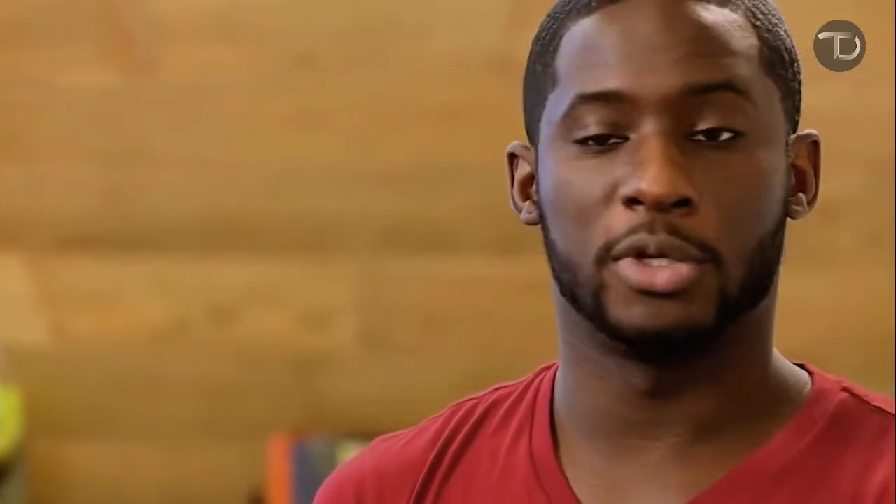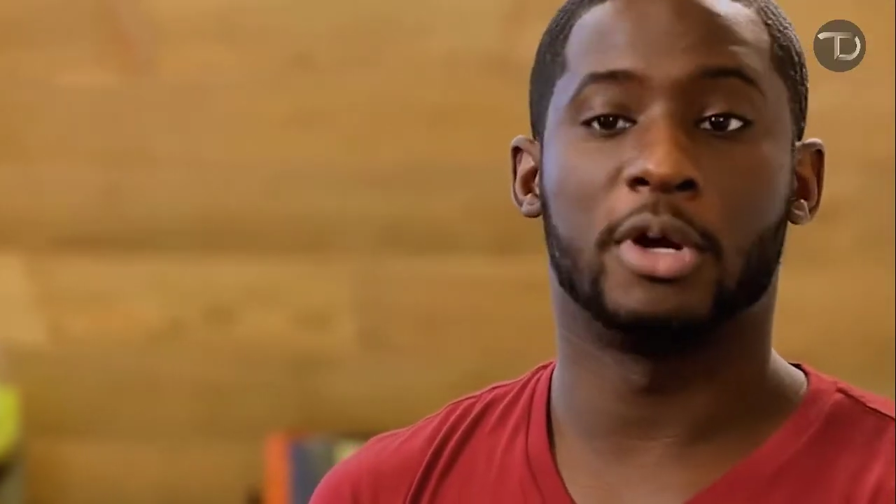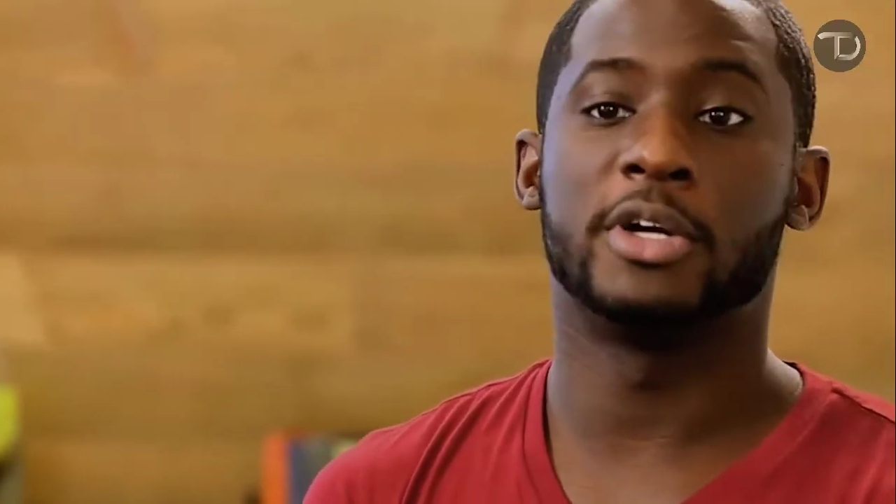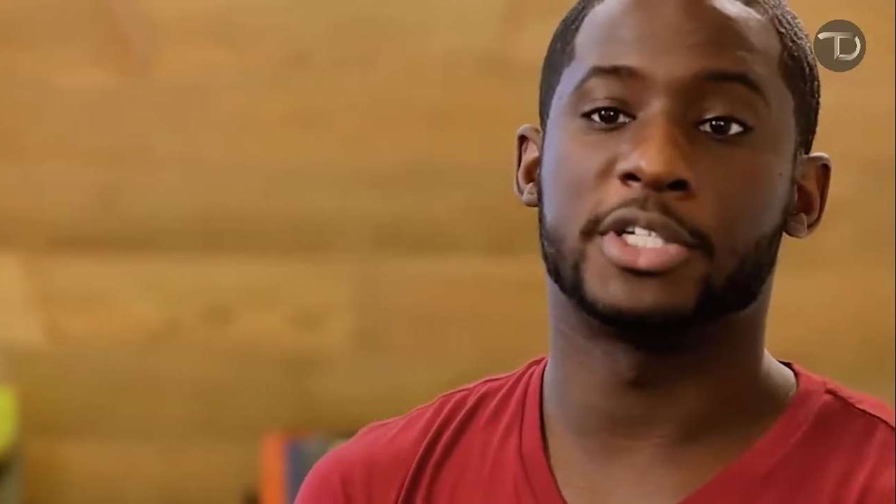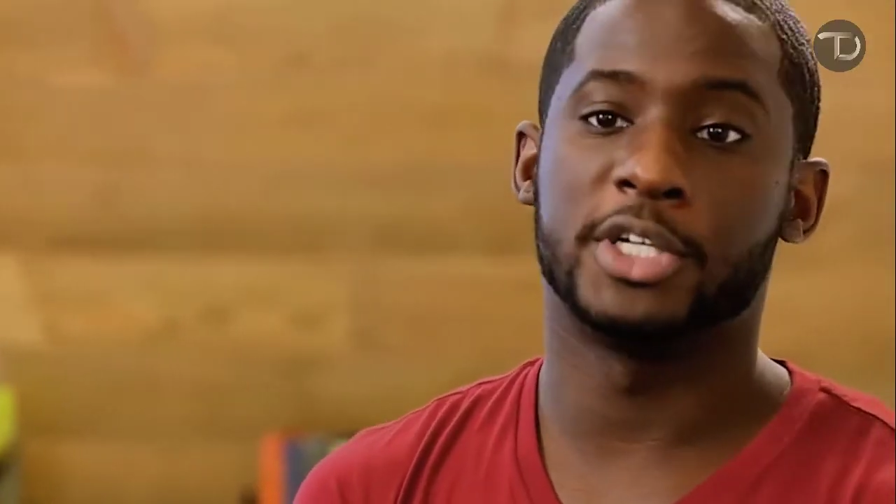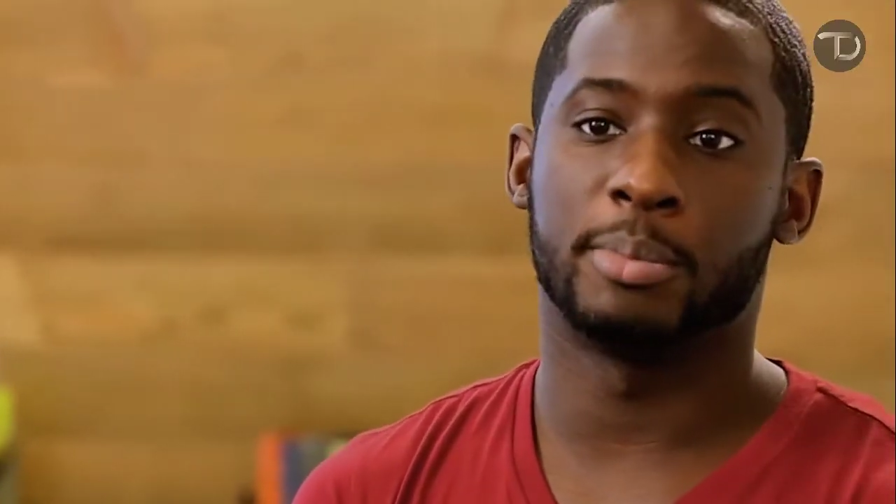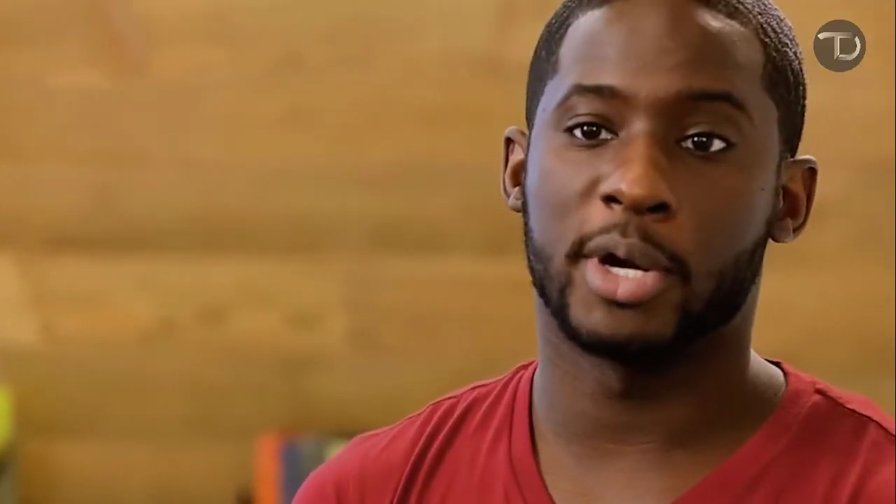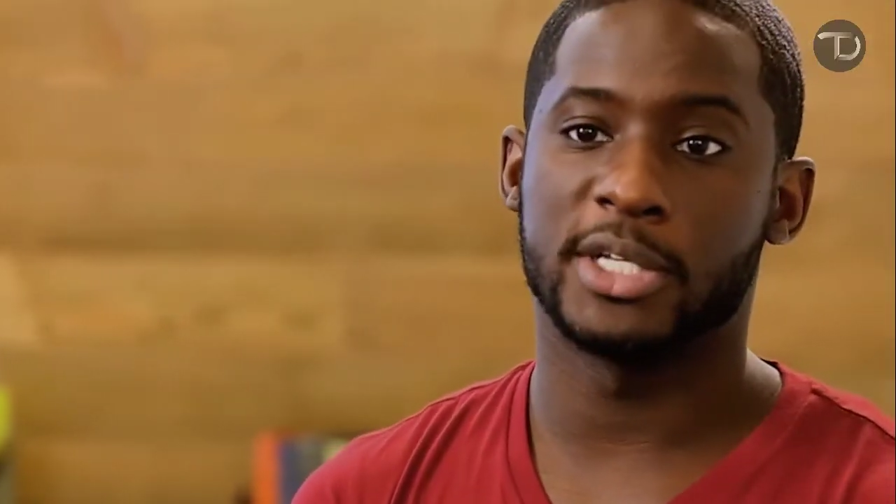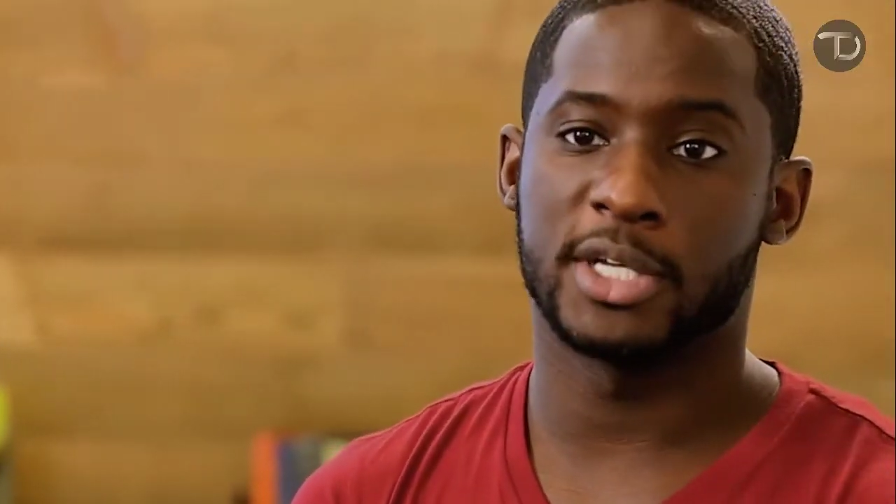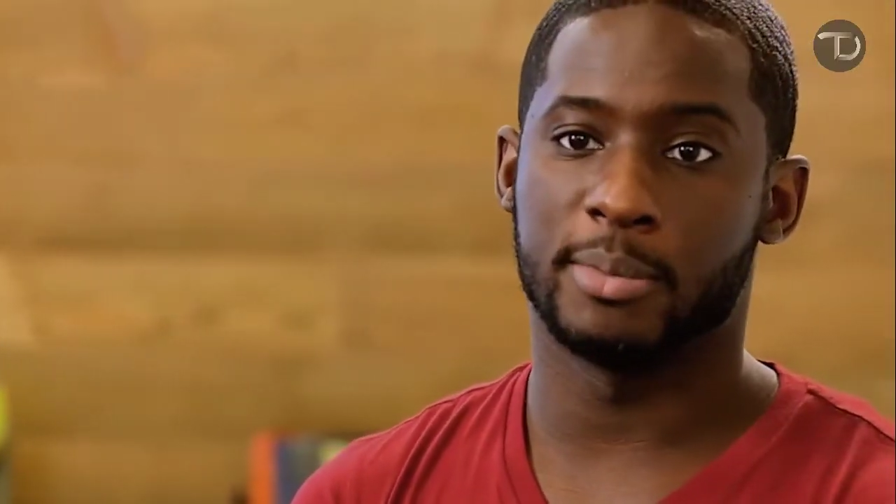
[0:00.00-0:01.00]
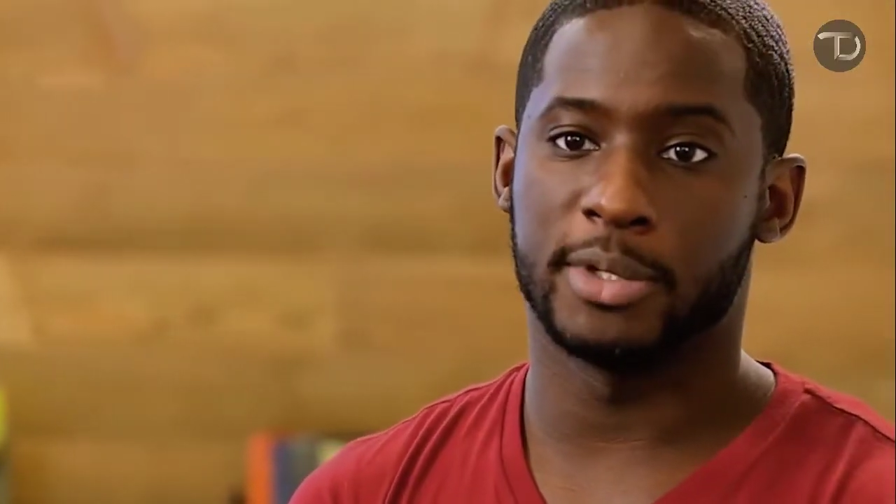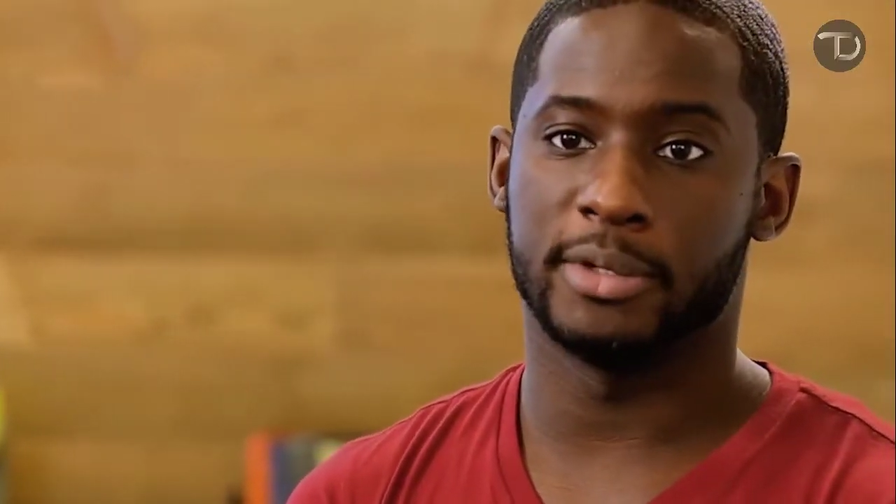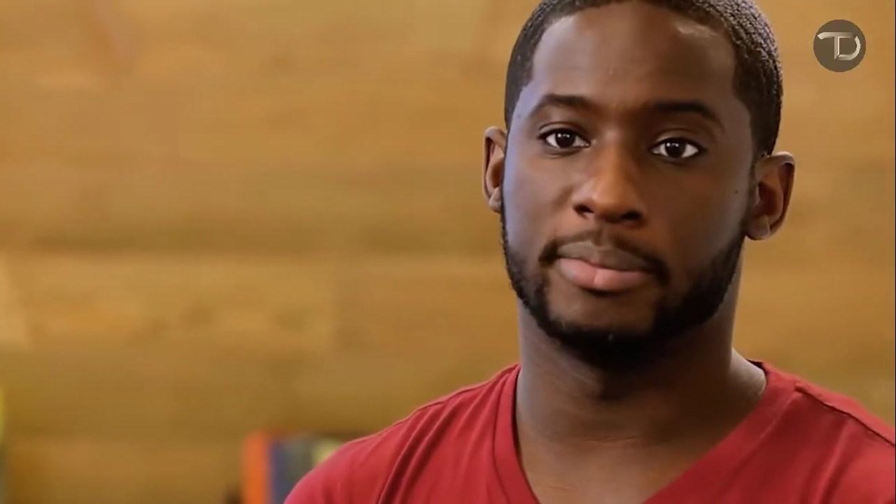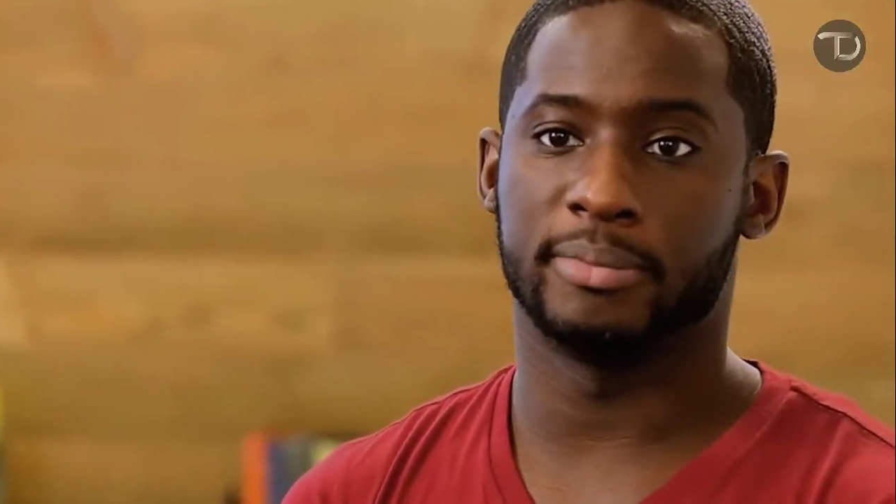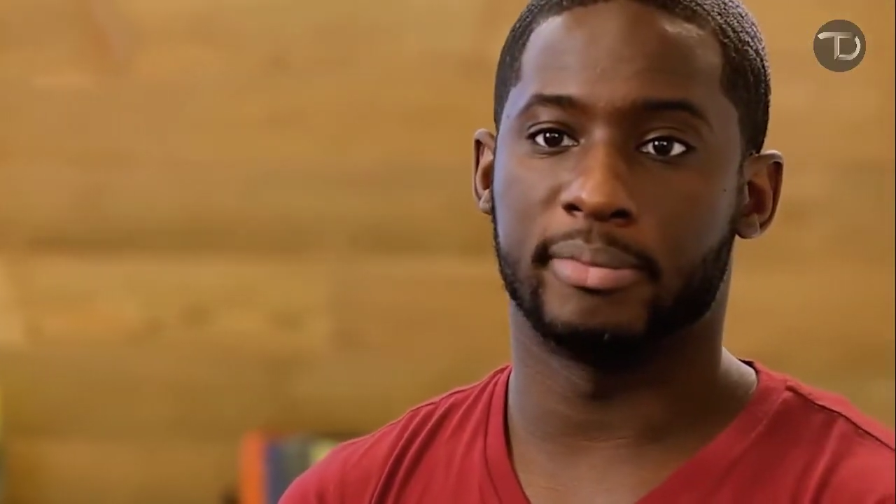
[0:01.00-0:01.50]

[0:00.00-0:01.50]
large enterprise company.